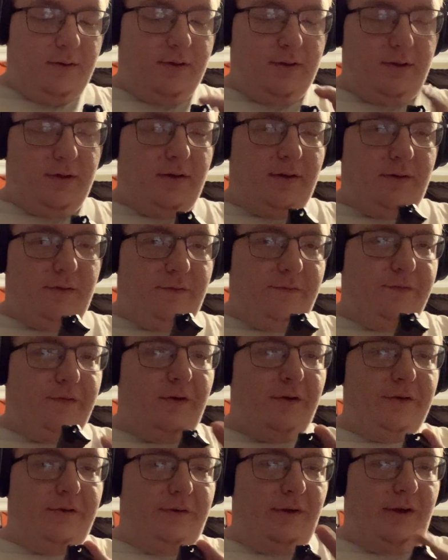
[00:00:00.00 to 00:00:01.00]
A
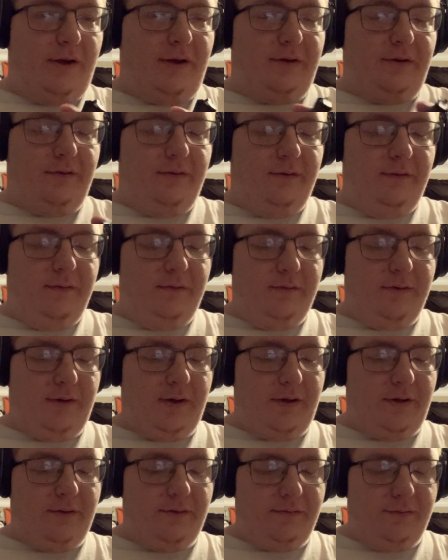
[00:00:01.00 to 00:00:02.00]
full tang
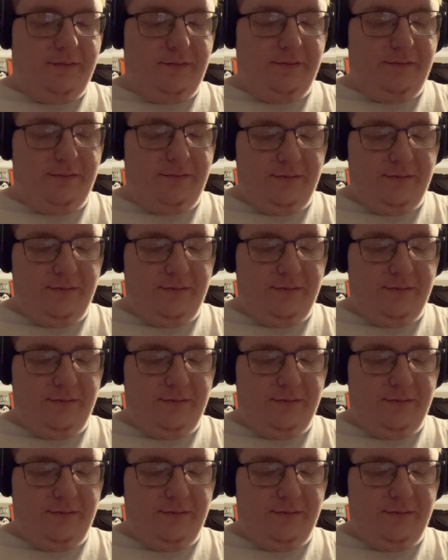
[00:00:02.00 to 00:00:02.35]
knife,